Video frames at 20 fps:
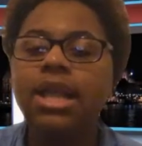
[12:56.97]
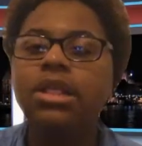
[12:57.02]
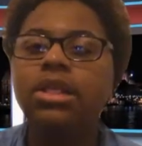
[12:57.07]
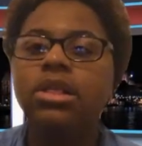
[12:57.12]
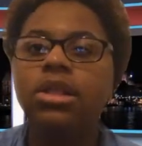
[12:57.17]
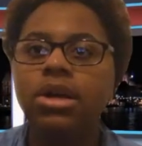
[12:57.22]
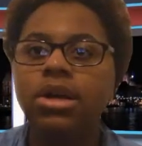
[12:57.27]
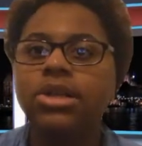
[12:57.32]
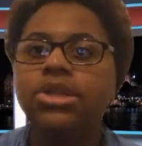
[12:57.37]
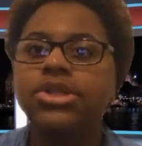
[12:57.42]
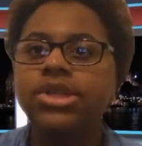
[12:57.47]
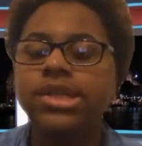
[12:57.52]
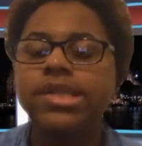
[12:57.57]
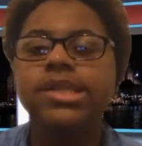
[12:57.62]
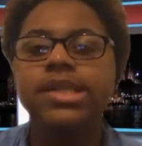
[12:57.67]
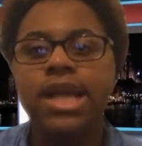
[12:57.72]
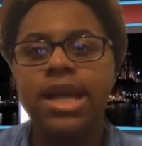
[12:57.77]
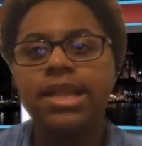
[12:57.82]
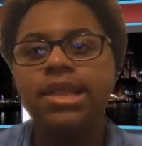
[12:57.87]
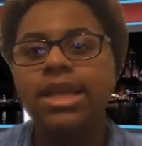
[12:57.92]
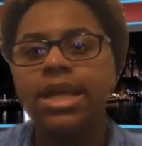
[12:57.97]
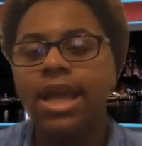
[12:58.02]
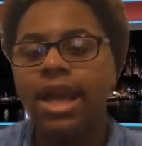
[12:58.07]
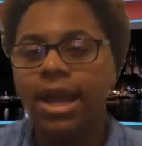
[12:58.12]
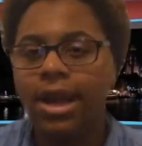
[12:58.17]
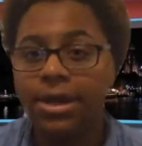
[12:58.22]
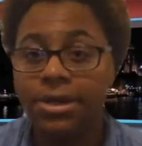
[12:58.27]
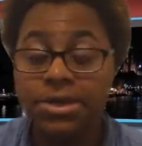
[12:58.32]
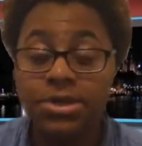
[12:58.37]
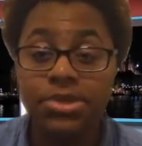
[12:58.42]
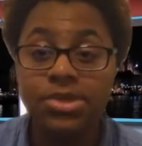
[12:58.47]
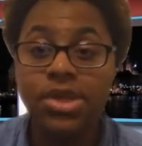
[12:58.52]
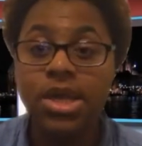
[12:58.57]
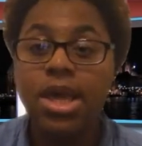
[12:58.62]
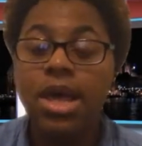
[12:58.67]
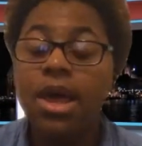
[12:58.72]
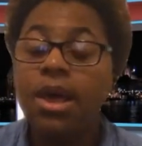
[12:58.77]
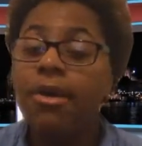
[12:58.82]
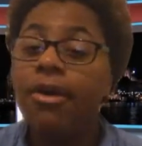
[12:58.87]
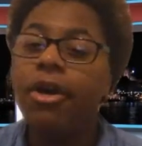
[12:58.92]
They look just like the
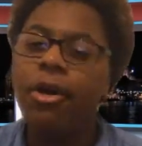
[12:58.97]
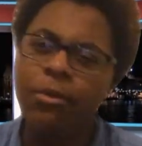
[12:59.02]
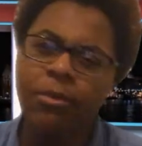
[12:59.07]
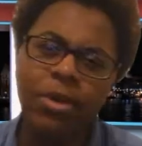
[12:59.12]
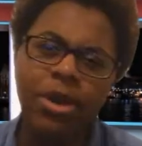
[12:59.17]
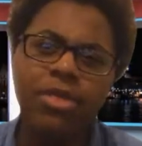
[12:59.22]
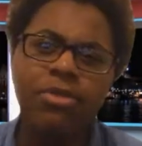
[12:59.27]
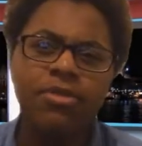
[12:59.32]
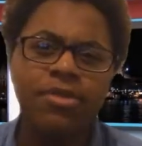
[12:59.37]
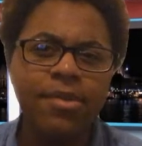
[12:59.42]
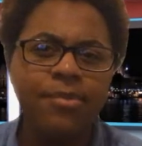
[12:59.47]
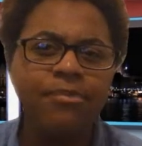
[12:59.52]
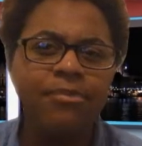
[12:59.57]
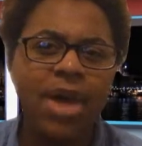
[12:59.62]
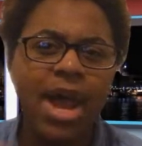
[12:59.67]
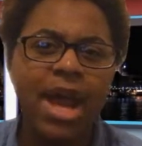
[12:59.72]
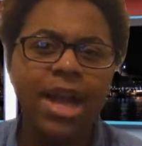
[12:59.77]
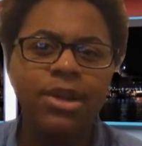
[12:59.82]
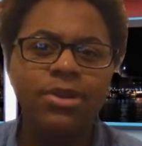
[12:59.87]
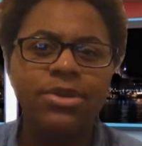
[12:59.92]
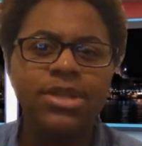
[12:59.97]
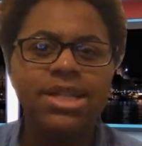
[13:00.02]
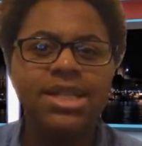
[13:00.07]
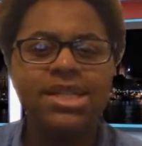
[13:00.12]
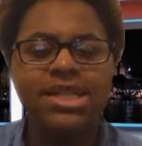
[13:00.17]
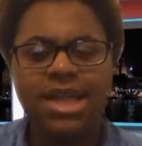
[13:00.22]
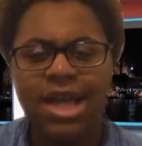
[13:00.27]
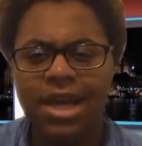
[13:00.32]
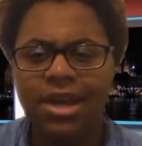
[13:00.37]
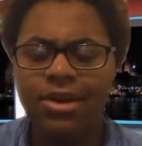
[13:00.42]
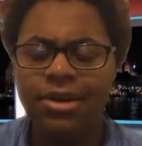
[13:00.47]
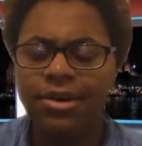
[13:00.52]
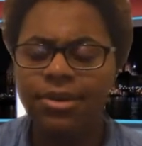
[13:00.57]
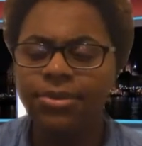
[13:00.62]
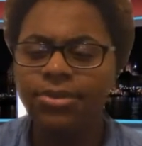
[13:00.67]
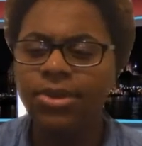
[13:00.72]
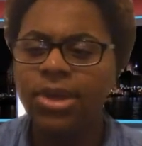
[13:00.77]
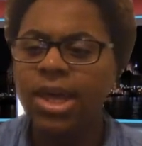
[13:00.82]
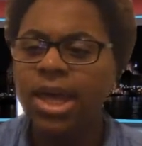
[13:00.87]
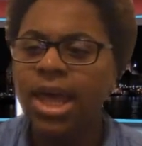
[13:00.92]
characters, uh, with some minor
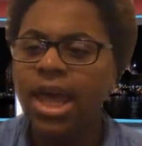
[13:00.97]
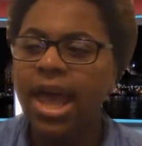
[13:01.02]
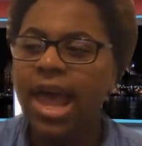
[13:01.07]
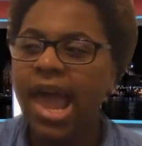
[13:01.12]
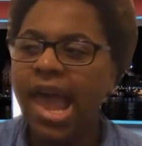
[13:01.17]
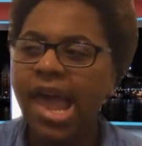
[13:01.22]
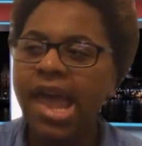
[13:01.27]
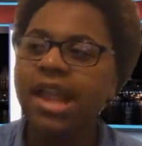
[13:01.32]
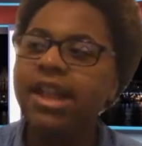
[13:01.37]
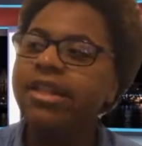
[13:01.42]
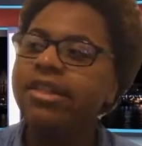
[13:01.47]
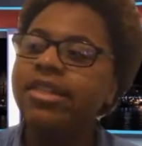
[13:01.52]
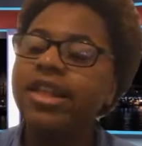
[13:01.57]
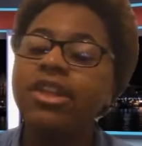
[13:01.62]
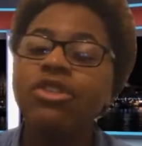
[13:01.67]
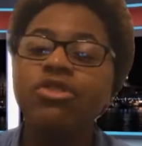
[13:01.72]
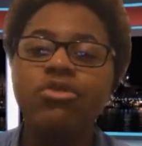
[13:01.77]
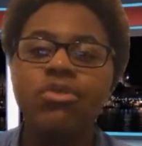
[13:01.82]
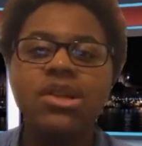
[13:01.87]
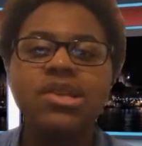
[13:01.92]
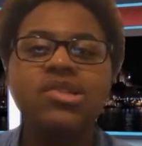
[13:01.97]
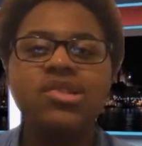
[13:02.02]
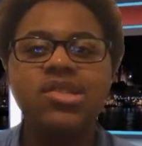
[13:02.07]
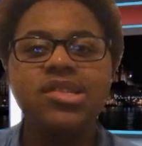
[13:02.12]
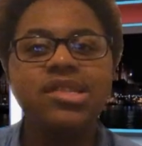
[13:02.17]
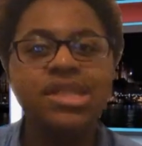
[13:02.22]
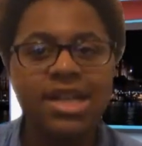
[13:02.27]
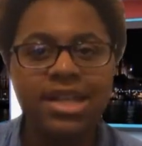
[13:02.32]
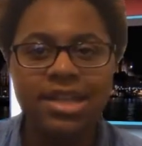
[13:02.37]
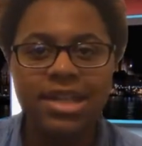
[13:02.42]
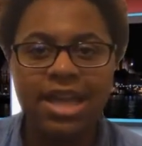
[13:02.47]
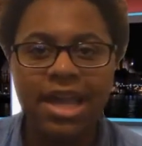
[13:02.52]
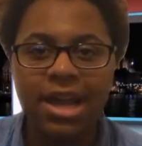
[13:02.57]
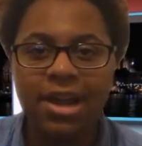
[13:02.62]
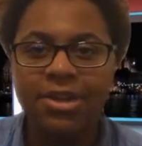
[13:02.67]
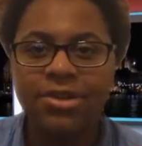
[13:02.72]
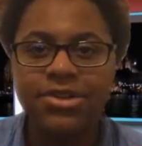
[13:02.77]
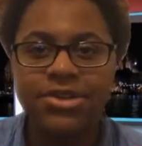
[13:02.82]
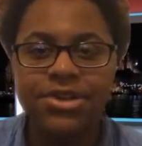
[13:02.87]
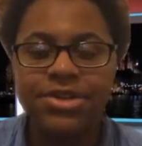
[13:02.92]
details, and they dress just like the
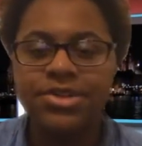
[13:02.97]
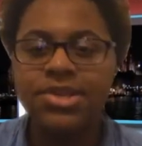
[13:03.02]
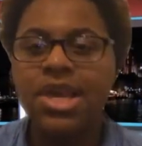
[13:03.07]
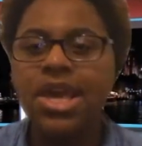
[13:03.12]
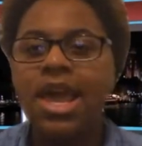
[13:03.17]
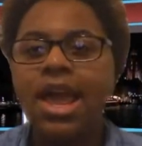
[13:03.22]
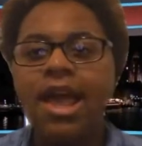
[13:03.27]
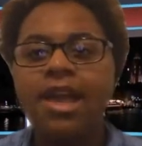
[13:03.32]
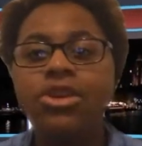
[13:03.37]
characters.